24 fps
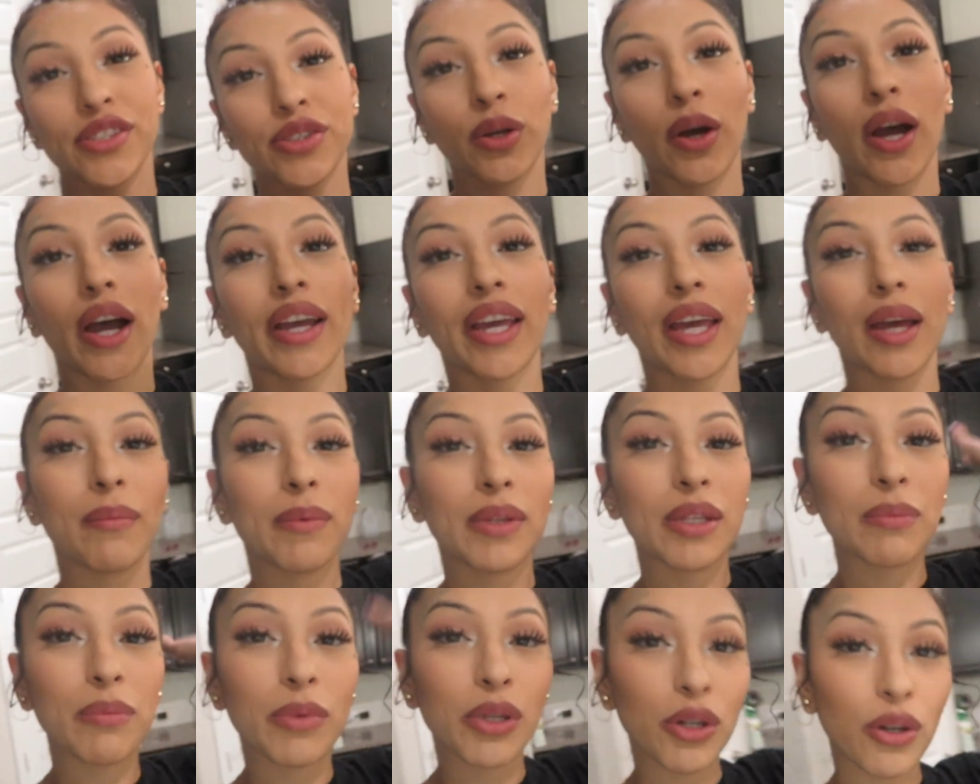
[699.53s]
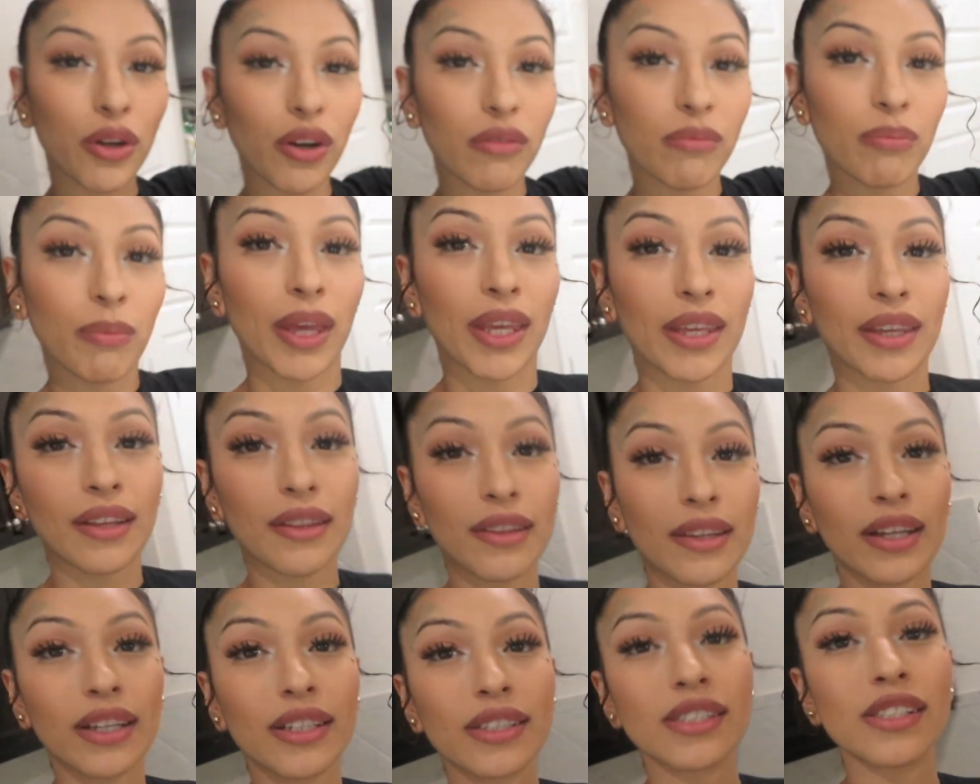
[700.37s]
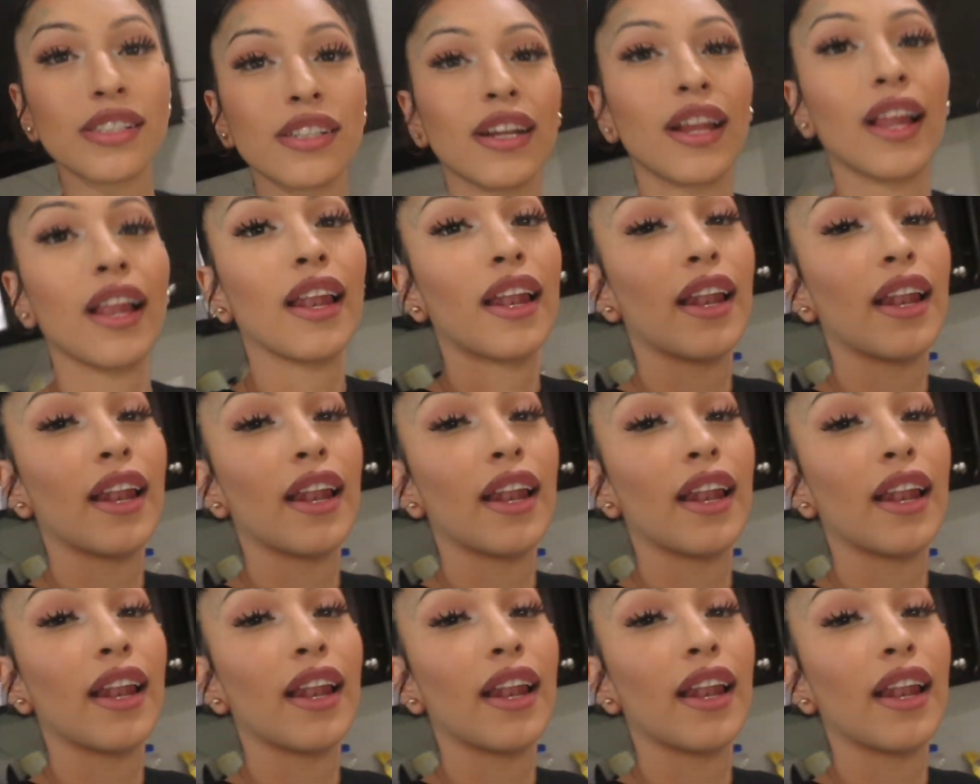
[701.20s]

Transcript: So I am in the middle of making lunch.